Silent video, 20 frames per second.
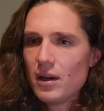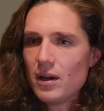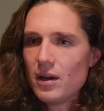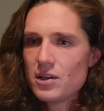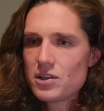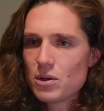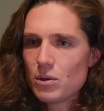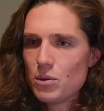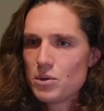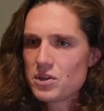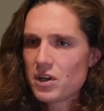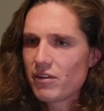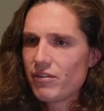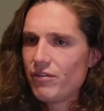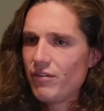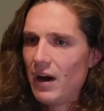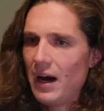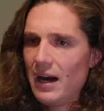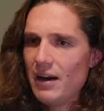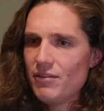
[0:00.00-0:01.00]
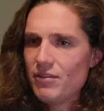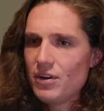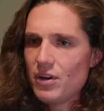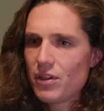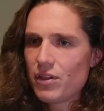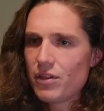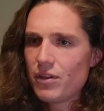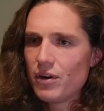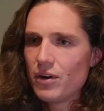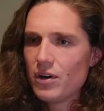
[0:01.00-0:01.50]
So it was like five and a
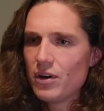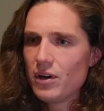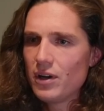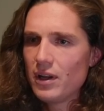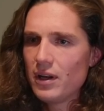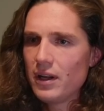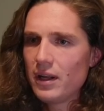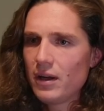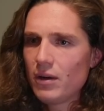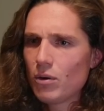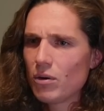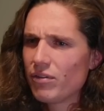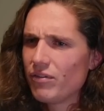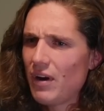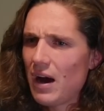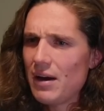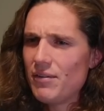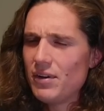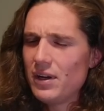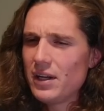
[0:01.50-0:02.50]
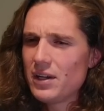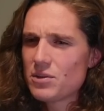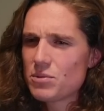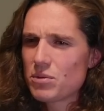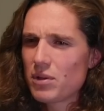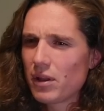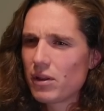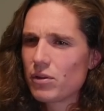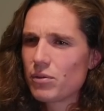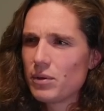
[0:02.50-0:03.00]
third inning, or five innings
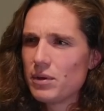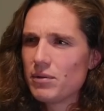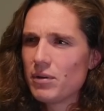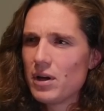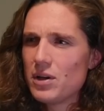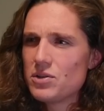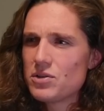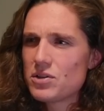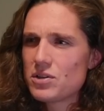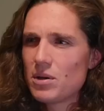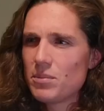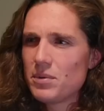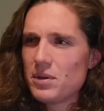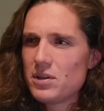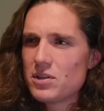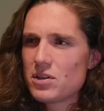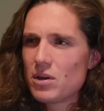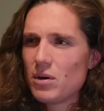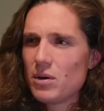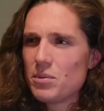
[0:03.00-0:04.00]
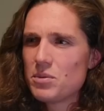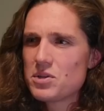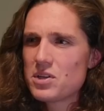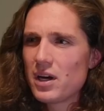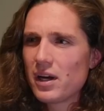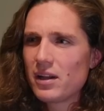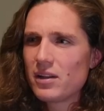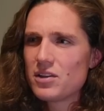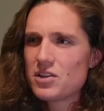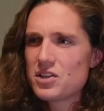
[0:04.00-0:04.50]
with like three runs or something. So it was
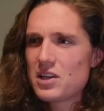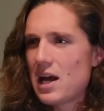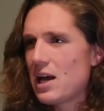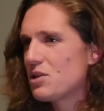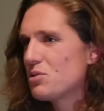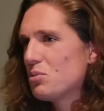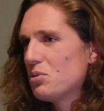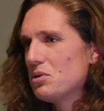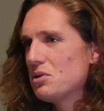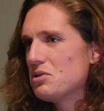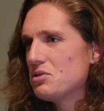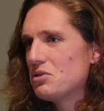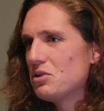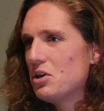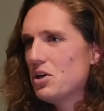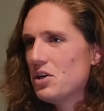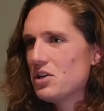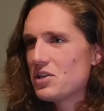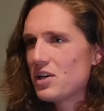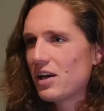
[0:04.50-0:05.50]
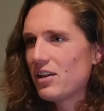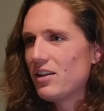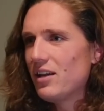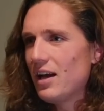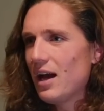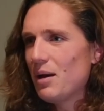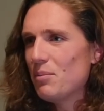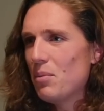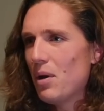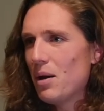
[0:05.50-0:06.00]
like the stats weren't as good as I
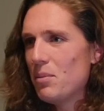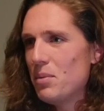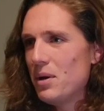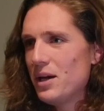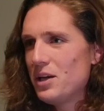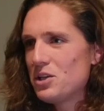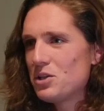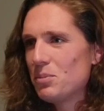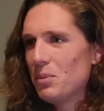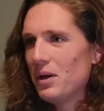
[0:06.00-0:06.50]
think I, I pitched.